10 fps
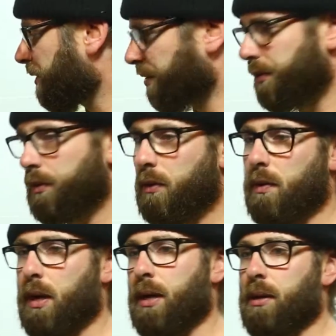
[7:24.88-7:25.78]

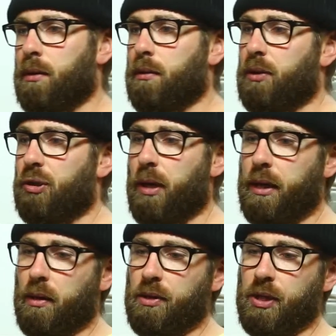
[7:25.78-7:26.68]
to try
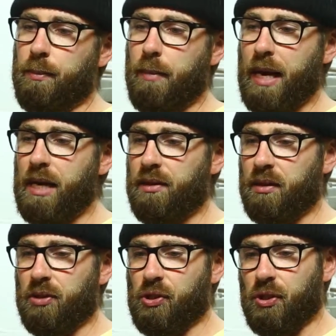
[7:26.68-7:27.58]
it on some 1/8
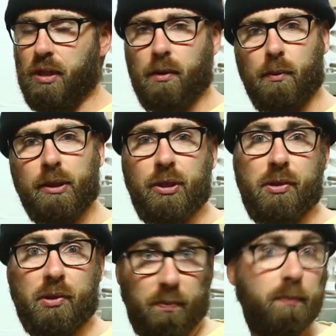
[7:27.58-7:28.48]
inch steel, which
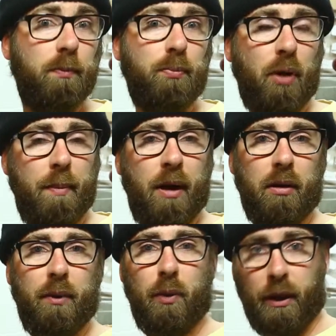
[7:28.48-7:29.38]
is
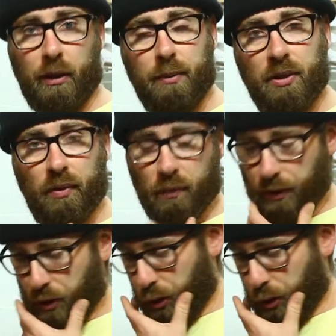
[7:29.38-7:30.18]
primarily what I'm going to be doing with the